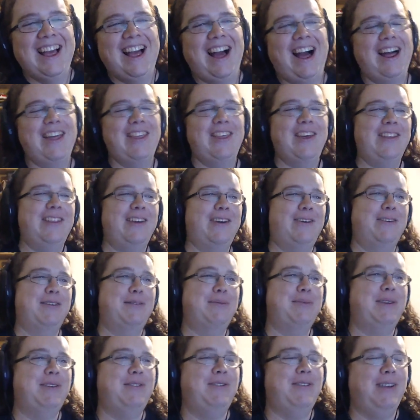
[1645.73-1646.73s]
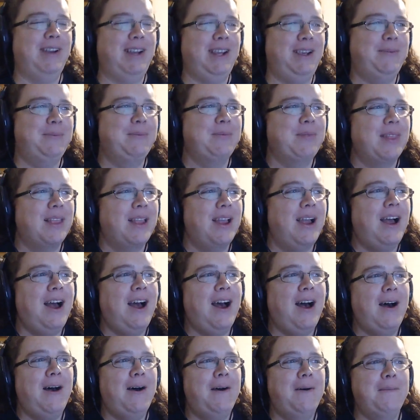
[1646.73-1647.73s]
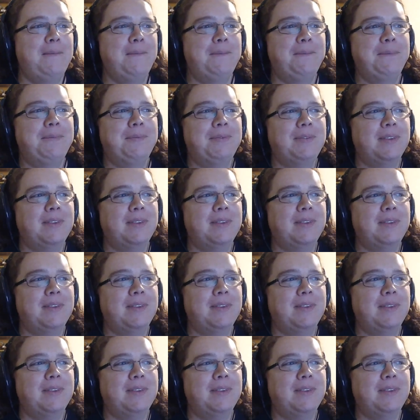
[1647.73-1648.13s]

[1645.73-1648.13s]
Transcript: I thought that was pretty funny. And